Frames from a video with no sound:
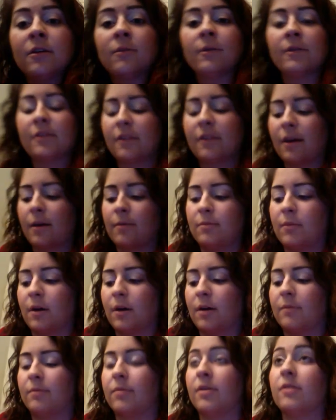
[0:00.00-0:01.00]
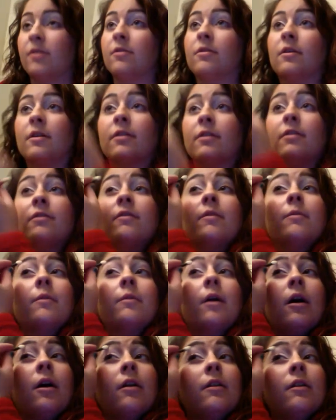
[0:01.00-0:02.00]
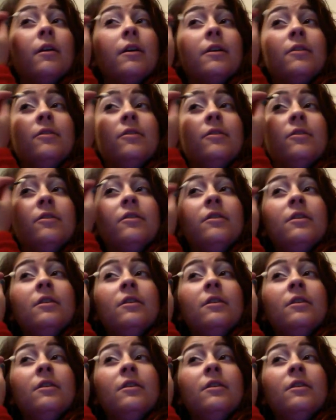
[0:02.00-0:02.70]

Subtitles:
once I am not broke from college,